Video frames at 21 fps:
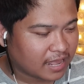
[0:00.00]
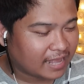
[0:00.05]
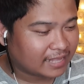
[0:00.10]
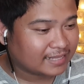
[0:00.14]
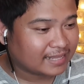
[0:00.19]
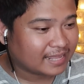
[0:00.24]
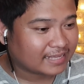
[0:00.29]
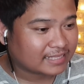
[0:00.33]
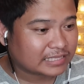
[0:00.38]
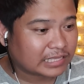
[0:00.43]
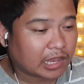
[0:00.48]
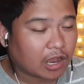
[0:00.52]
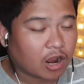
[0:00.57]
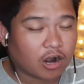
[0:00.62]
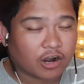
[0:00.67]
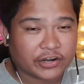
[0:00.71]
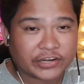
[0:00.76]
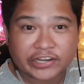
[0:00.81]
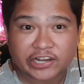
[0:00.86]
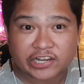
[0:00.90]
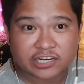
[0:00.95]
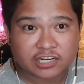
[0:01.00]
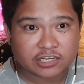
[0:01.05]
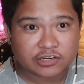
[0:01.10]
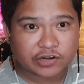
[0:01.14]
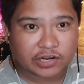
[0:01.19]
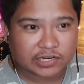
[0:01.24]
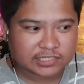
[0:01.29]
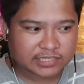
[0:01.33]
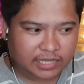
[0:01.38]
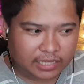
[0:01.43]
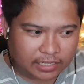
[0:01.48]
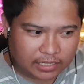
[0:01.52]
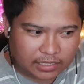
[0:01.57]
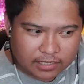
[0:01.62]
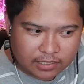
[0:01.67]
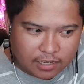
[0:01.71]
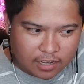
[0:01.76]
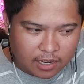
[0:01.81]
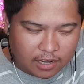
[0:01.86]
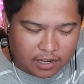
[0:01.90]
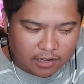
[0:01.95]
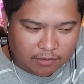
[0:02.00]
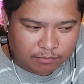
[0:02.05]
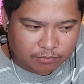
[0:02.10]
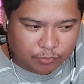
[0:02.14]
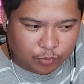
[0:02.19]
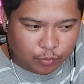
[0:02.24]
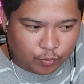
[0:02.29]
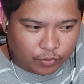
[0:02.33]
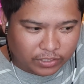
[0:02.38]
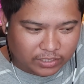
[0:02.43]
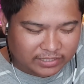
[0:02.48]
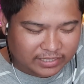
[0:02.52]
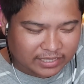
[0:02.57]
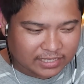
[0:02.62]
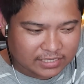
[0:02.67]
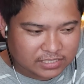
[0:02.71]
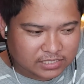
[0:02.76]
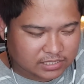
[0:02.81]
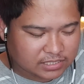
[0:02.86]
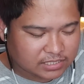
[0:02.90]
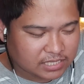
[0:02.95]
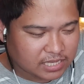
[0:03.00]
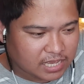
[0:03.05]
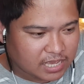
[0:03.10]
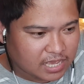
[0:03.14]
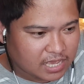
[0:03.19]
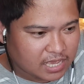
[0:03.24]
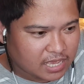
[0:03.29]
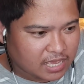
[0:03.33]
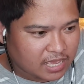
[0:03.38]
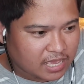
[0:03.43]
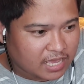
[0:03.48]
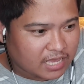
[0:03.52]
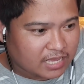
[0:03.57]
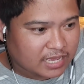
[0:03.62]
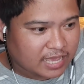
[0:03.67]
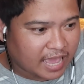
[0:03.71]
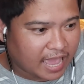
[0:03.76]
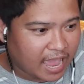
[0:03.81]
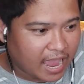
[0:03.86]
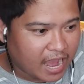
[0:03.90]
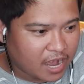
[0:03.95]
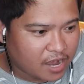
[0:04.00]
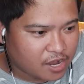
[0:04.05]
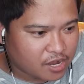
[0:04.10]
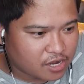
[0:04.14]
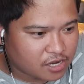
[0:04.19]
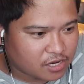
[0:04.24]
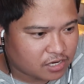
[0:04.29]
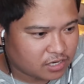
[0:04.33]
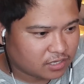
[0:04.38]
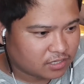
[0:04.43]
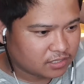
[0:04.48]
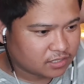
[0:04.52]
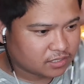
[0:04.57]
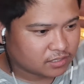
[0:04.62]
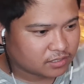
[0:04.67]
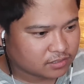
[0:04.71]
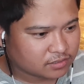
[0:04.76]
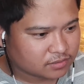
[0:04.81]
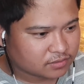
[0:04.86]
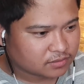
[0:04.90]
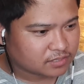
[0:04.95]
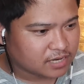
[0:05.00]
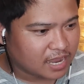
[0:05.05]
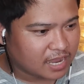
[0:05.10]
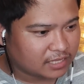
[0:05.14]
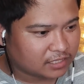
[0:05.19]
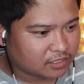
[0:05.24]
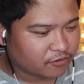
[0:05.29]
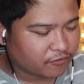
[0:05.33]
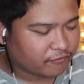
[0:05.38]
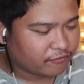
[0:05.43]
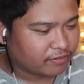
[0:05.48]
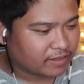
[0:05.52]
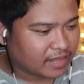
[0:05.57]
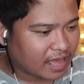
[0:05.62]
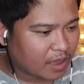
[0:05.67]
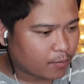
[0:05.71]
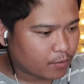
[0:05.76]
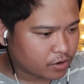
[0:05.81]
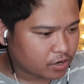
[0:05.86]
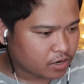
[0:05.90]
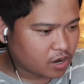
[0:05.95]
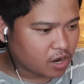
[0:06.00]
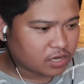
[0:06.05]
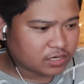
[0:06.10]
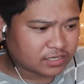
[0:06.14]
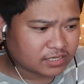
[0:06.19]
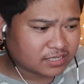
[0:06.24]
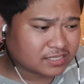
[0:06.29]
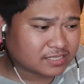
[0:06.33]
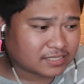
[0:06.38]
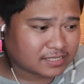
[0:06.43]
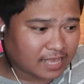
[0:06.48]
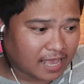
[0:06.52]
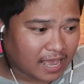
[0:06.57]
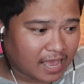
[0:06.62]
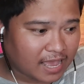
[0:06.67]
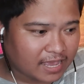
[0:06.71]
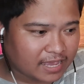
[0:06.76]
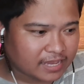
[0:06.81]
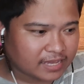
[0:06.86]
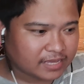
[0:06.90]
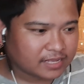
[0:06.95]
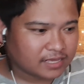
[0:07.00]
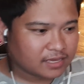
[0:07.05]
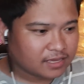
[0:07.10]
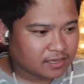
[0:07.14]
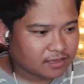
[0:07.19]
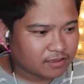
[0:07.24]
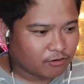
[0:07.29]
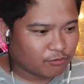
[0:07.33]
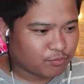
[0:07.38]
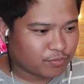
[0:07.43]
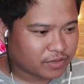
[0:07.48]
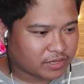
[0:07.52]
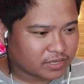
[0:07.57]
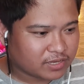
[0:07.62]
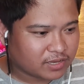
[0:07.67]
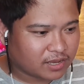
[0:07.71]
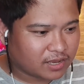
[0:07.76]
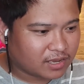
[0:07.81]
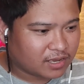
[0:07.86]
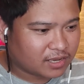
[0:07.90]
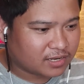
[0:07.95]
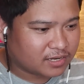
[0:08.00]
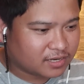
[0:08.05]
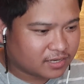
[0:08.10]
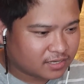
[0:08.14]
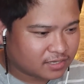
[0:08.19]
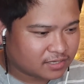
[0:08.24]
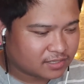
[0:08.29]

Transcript: I like the Ariana Grande realness hair and the flower on the side. Oh my god.